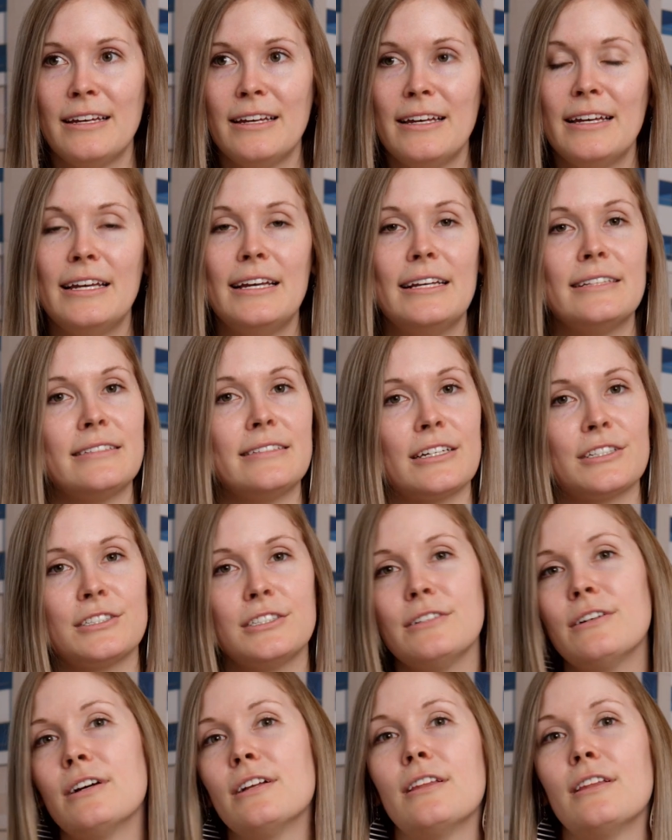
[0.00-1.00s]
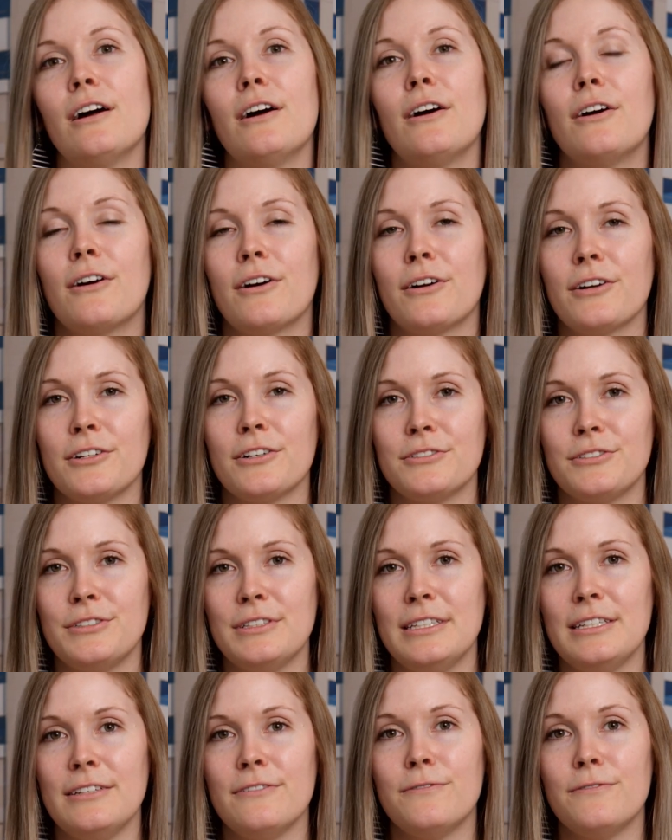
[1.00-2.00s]
it's actually a lot harder
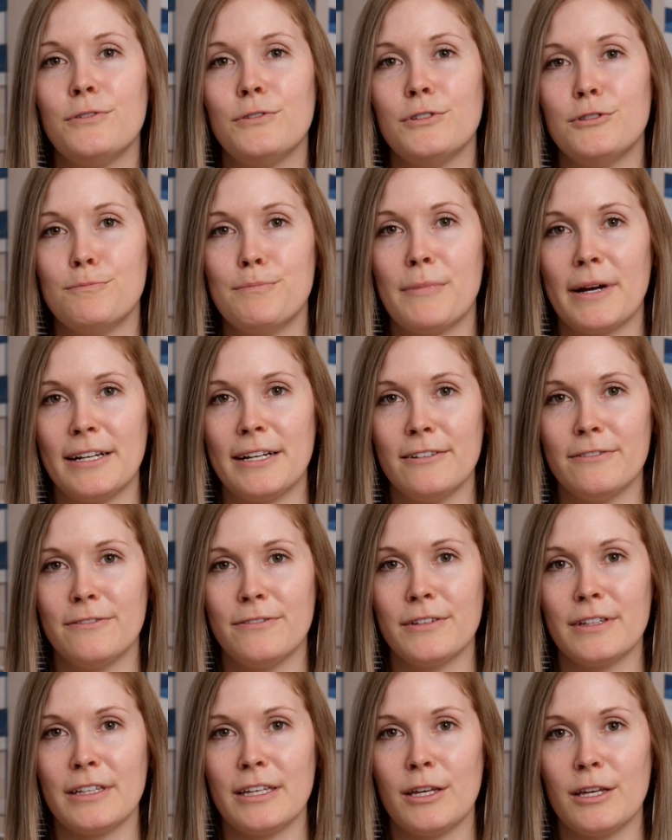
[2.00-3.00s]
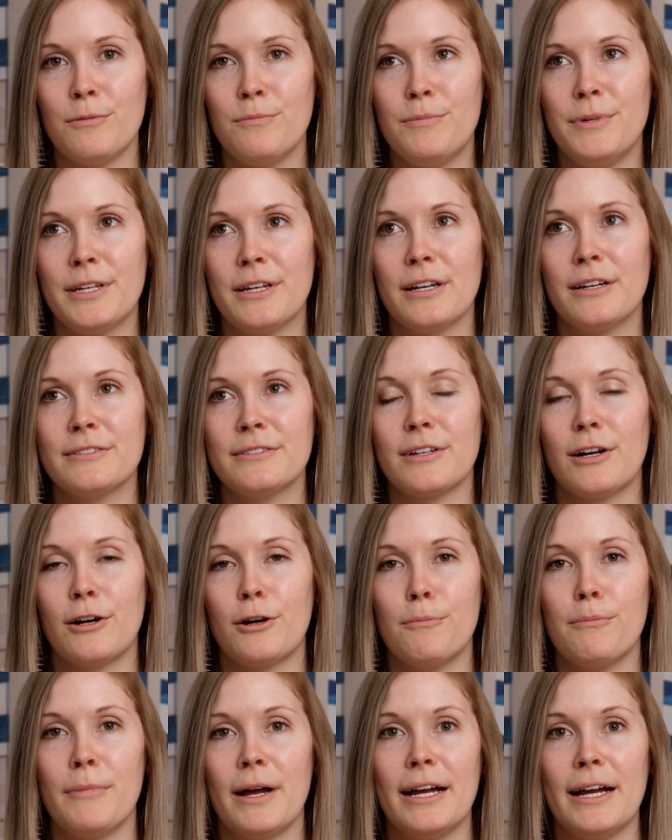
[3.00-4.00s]
to eat foods mindfully because our
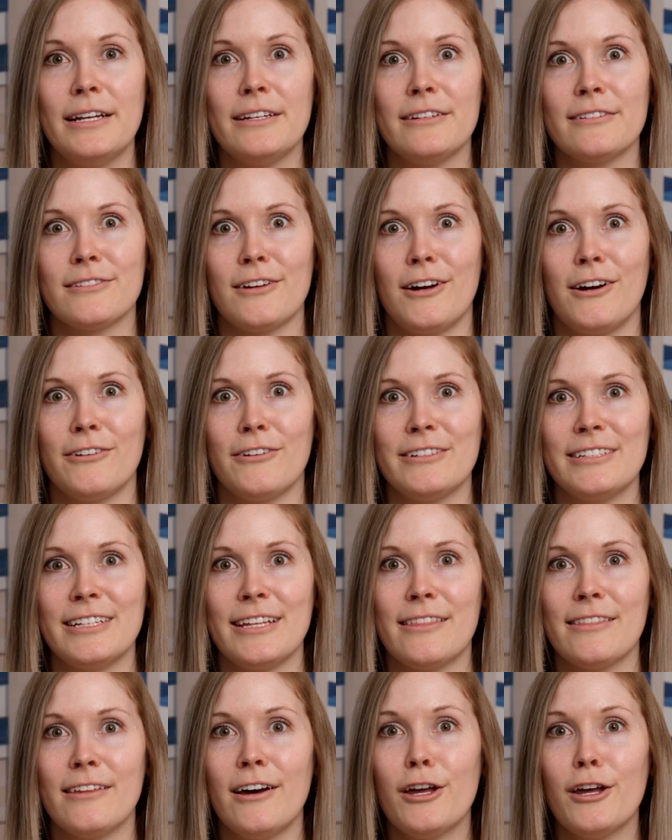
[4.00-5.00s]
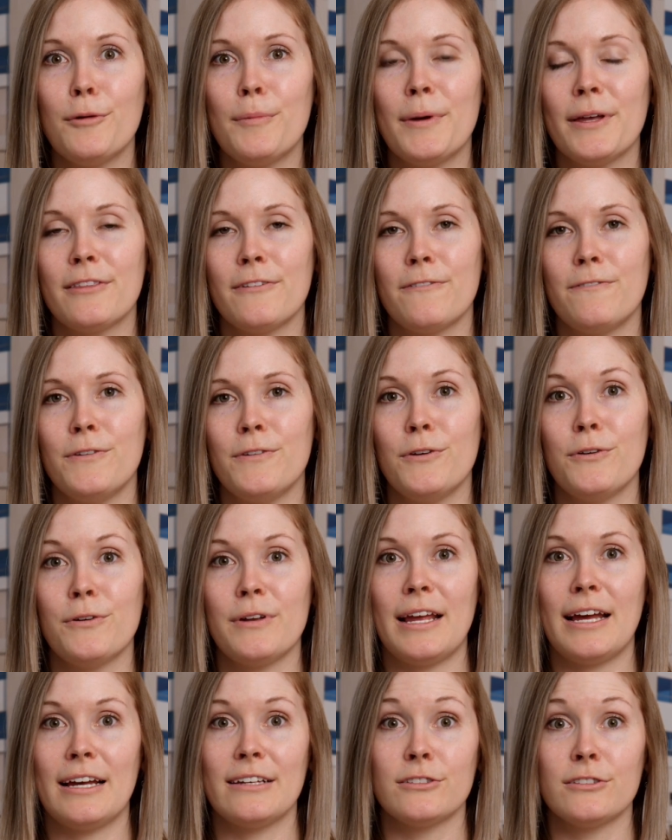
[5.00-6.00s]
mind has already thought about the food
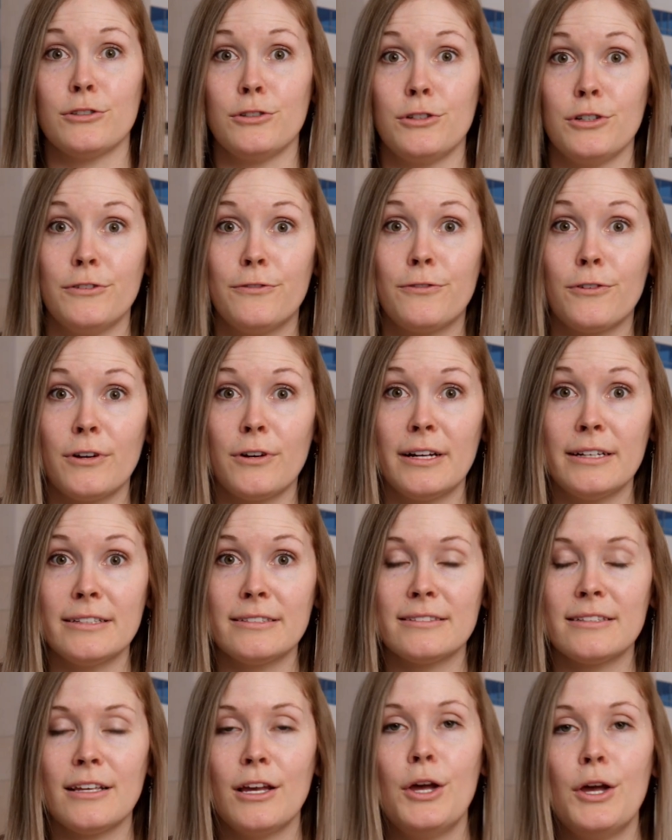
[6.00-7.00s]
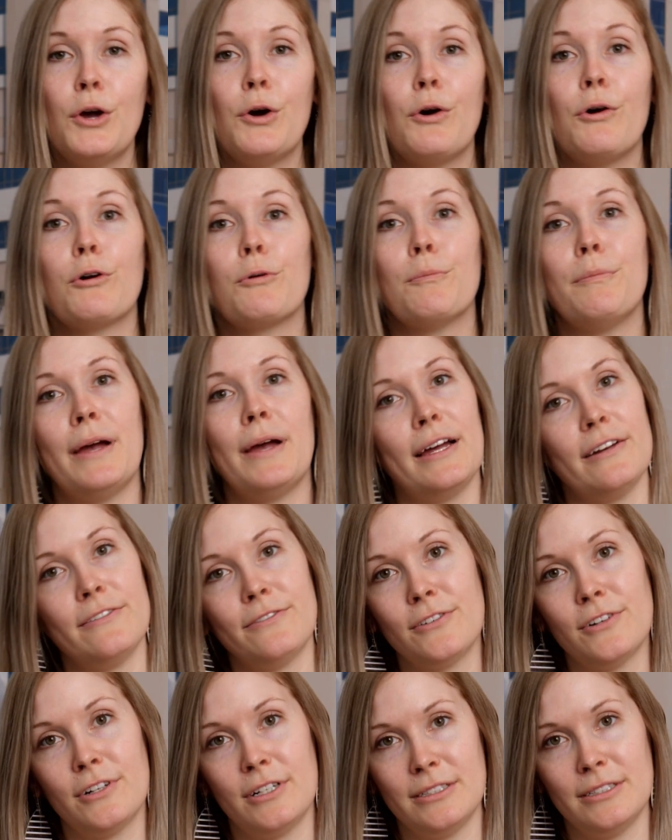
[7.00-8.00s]
as good for us or bad
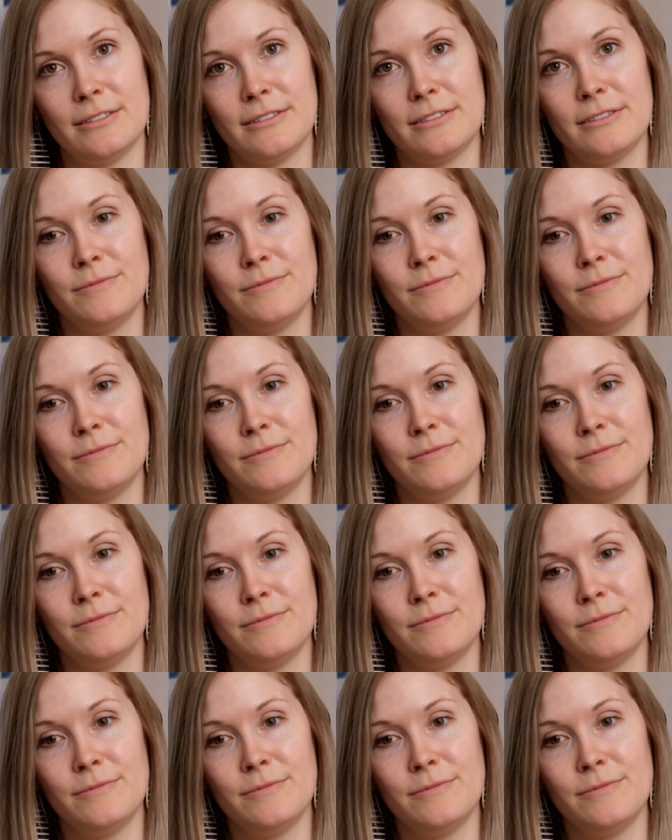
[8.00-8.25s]
for us.